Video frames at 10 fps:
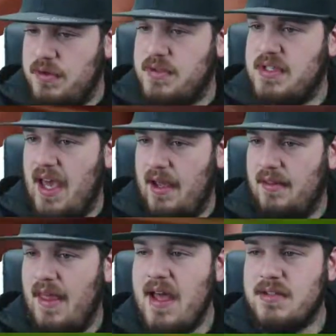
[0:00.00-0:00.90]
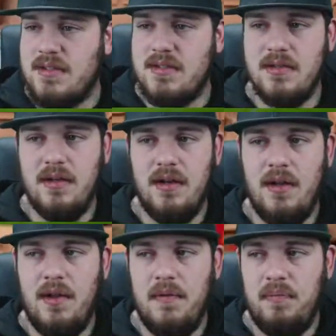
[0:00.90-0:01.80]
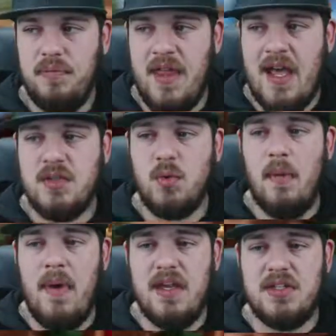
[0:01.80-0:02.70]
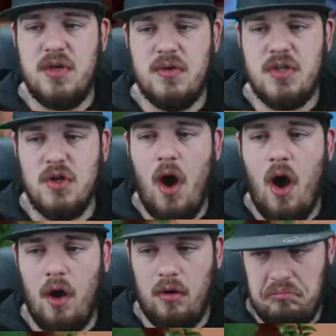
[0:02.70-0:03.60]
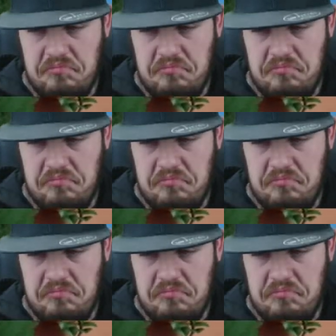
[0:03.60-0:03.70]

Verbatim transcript: you say. That's that's what makes you strong.